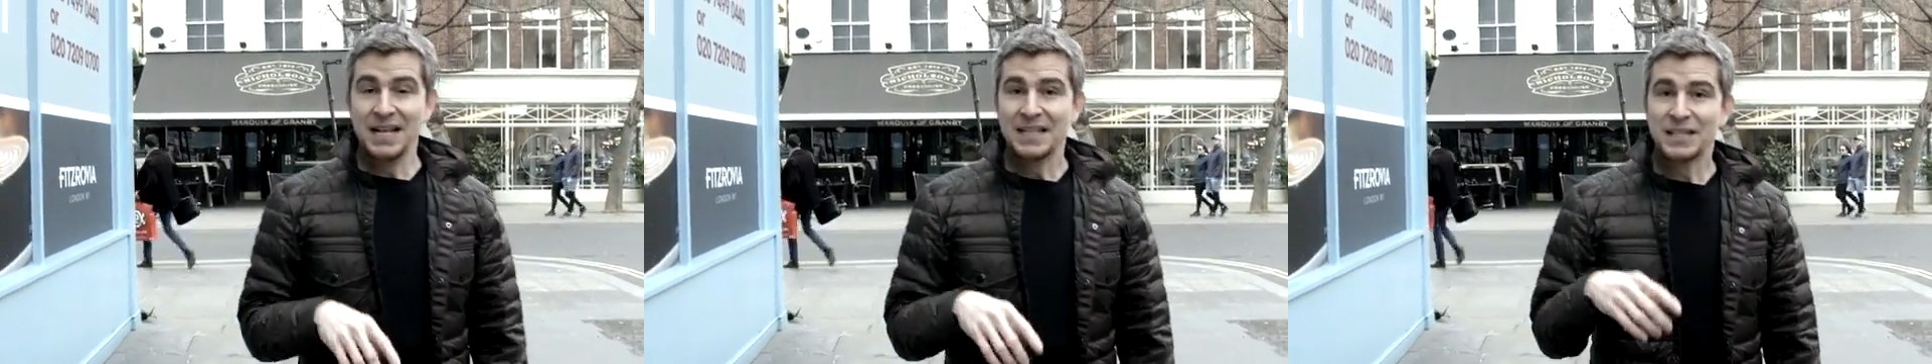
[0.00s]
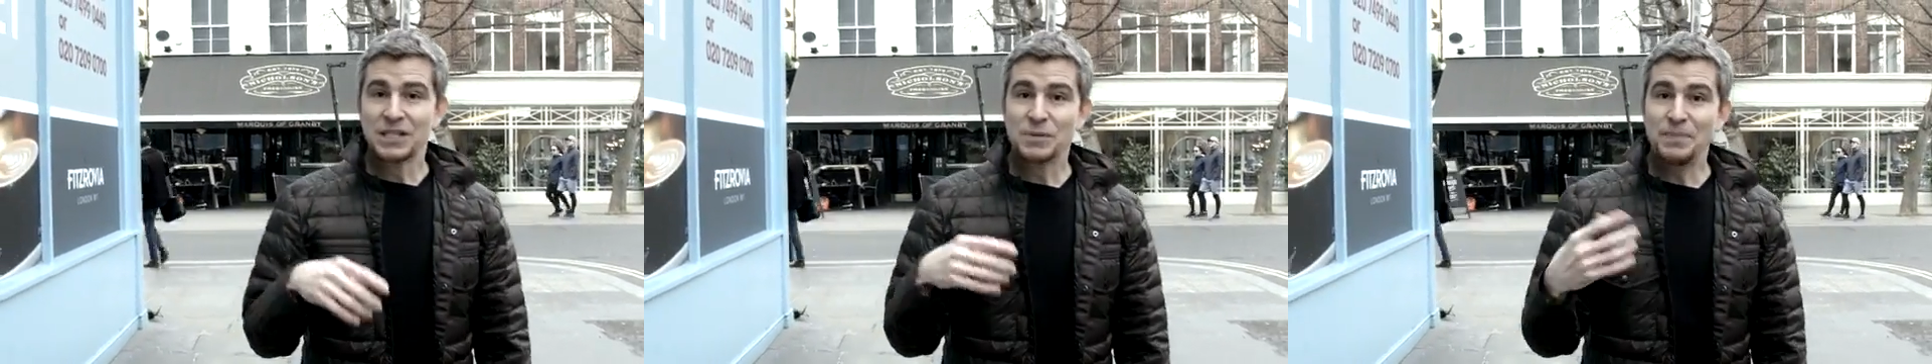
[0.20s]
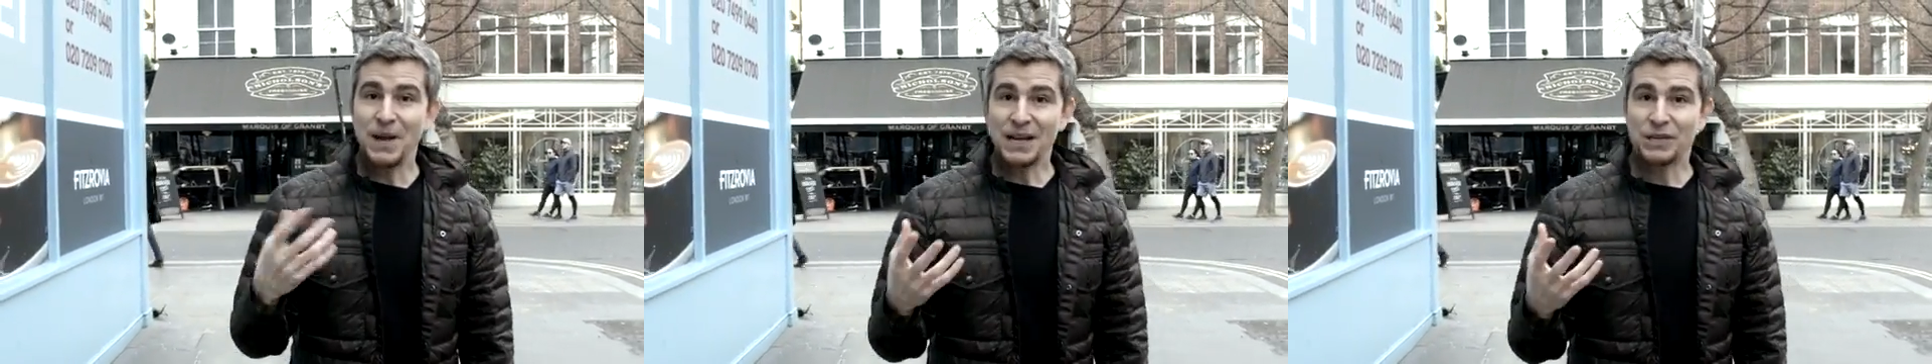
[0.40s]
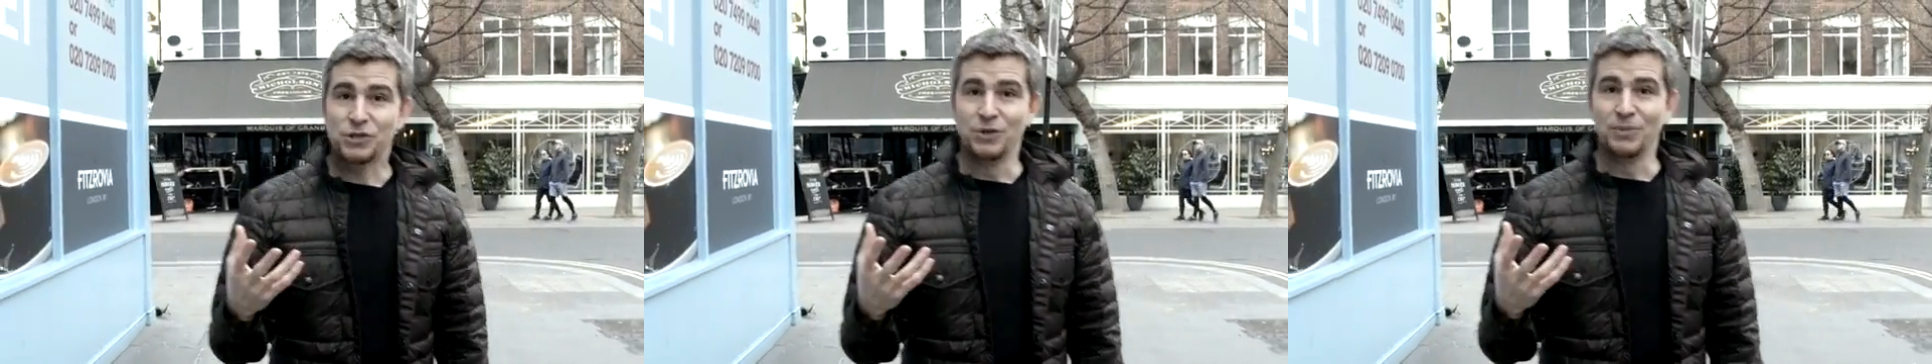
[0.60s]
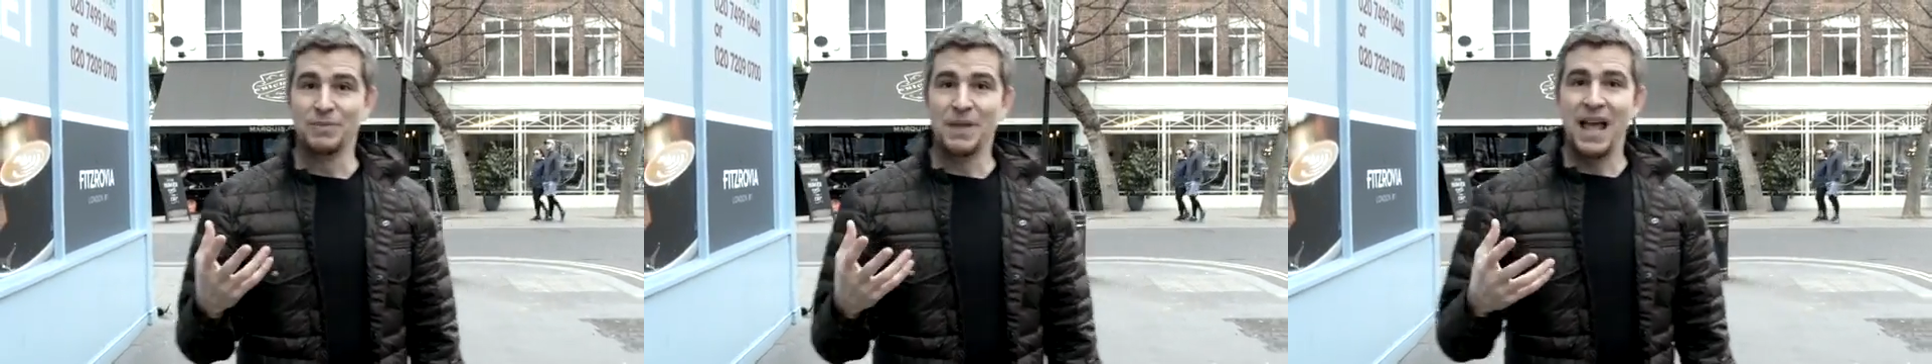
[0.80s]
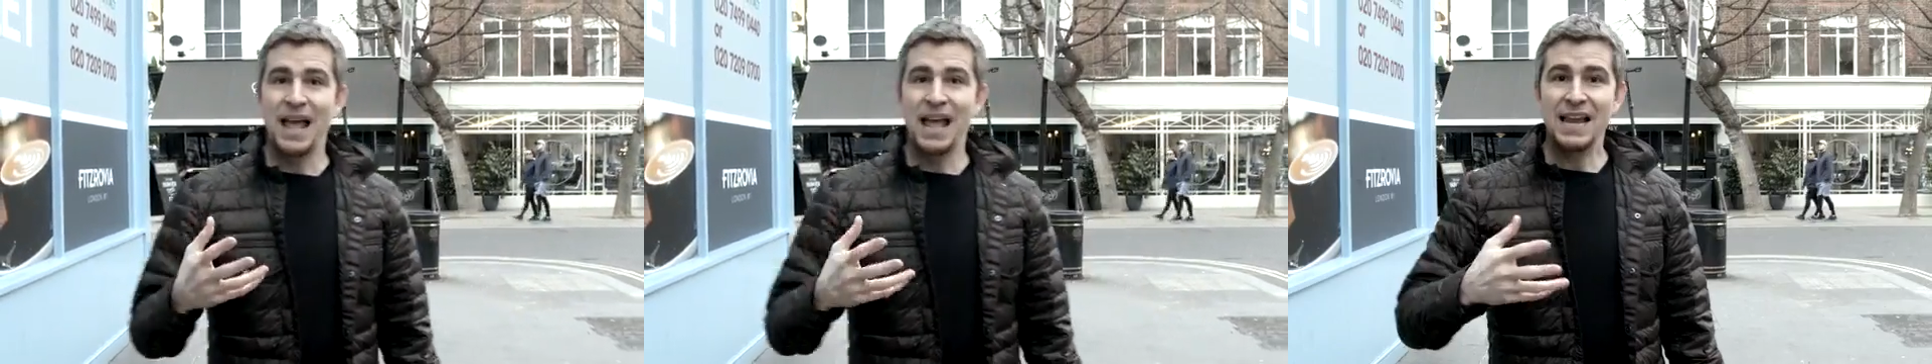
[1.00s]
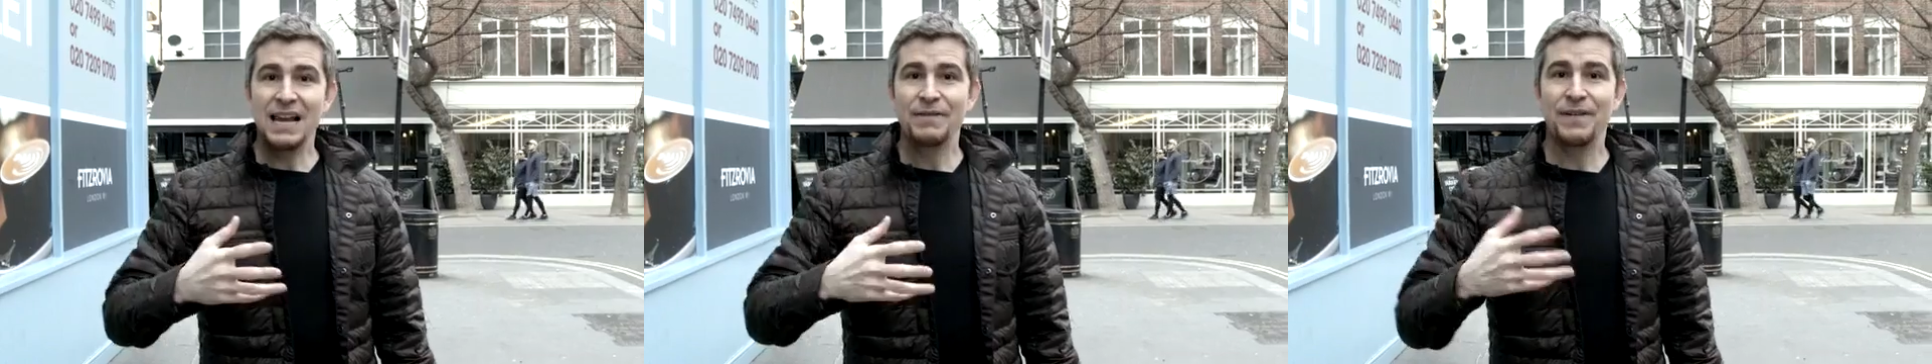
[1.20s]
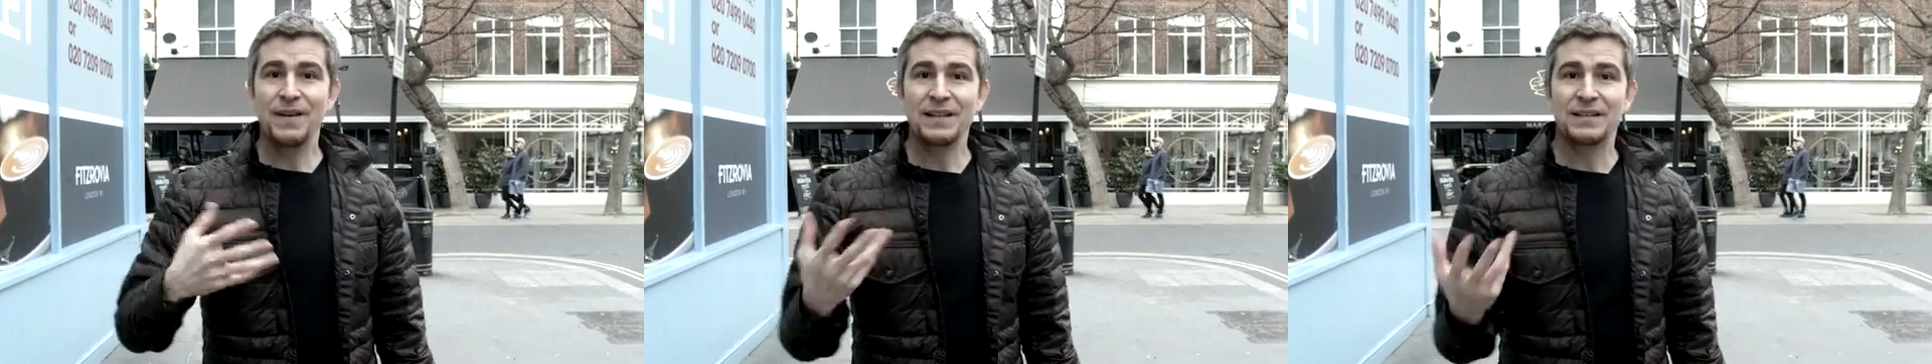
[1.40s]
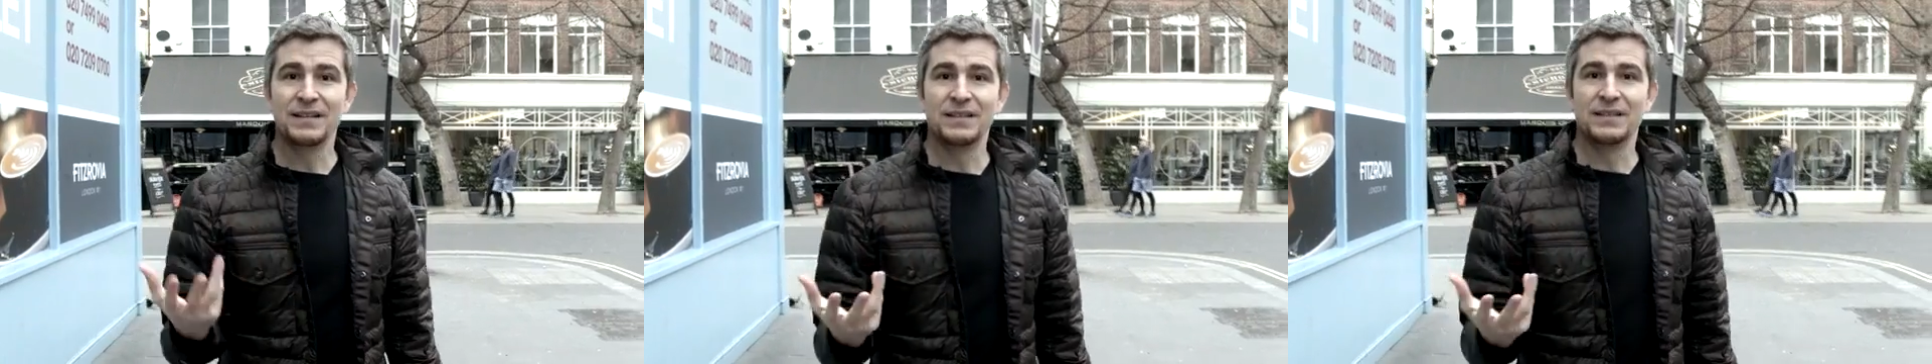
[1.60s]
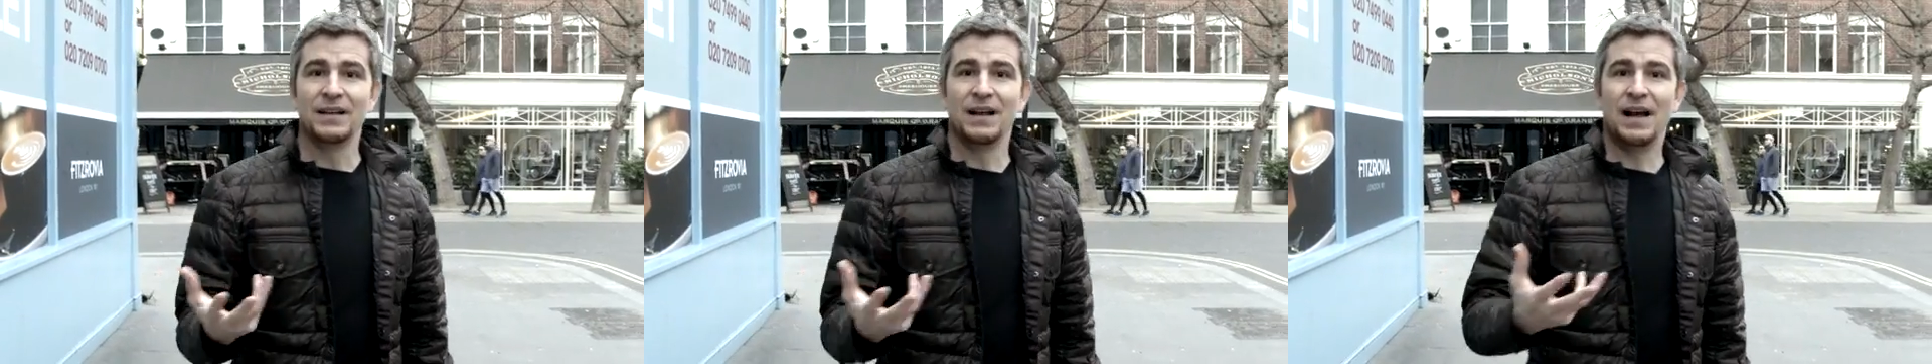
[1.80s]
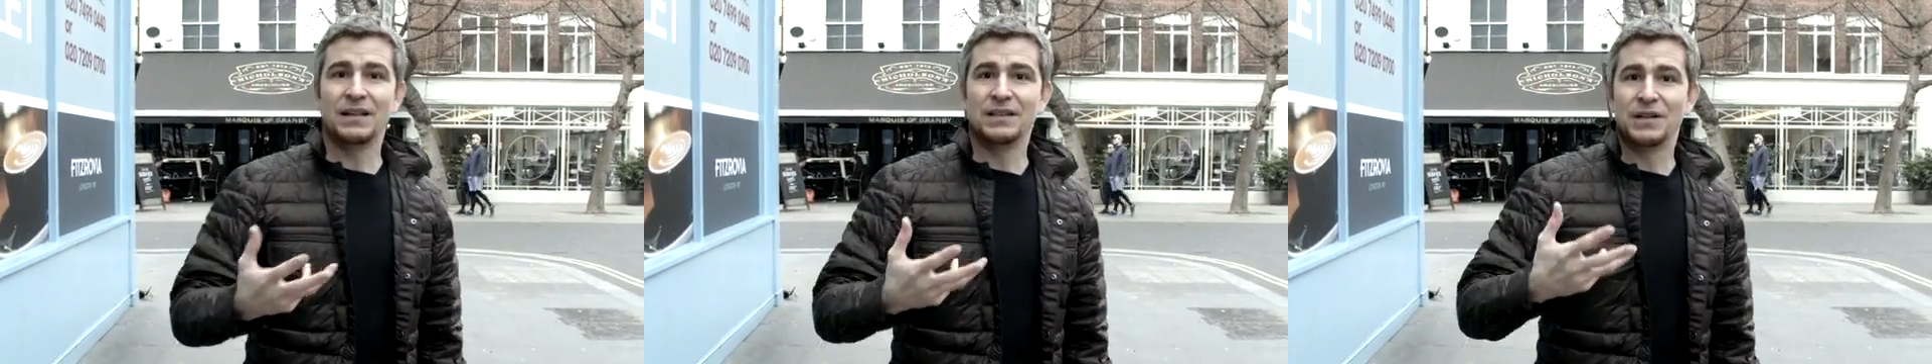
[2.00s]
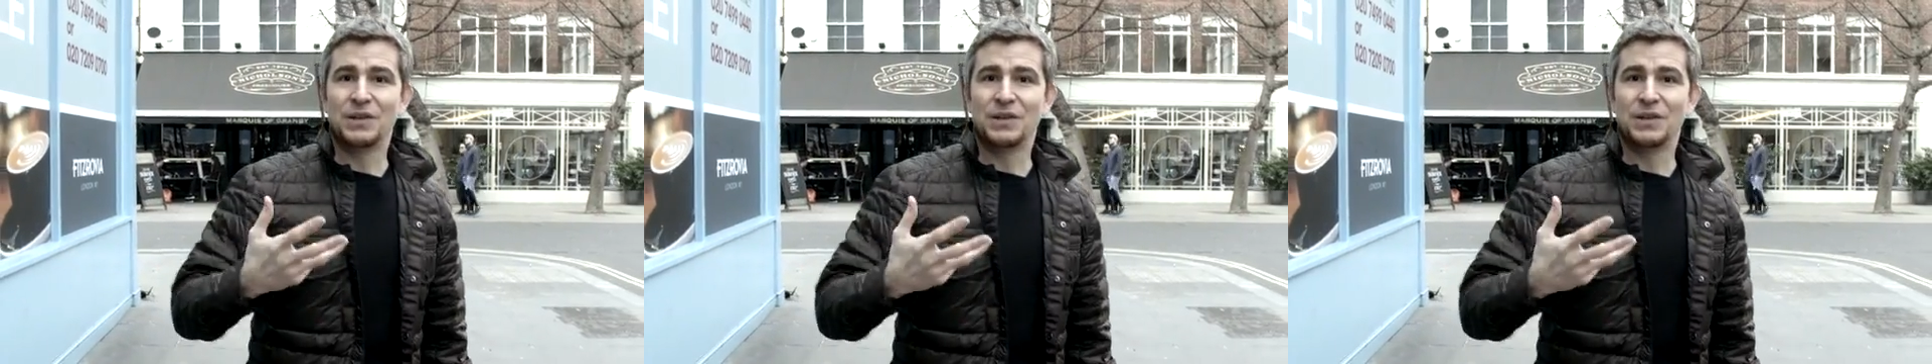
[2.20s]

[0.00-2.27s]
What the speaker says: The Spectrum elevated the